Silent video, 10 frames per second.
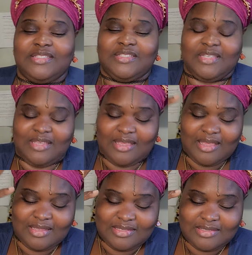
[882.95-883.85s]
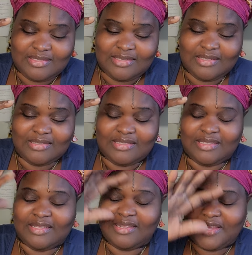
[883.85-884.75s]
to, to,
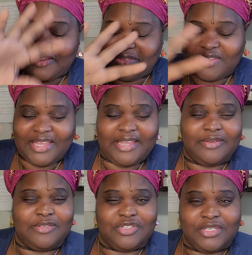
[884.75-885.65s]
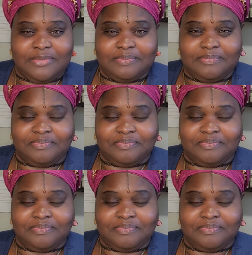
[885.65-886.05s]
to clear the energy,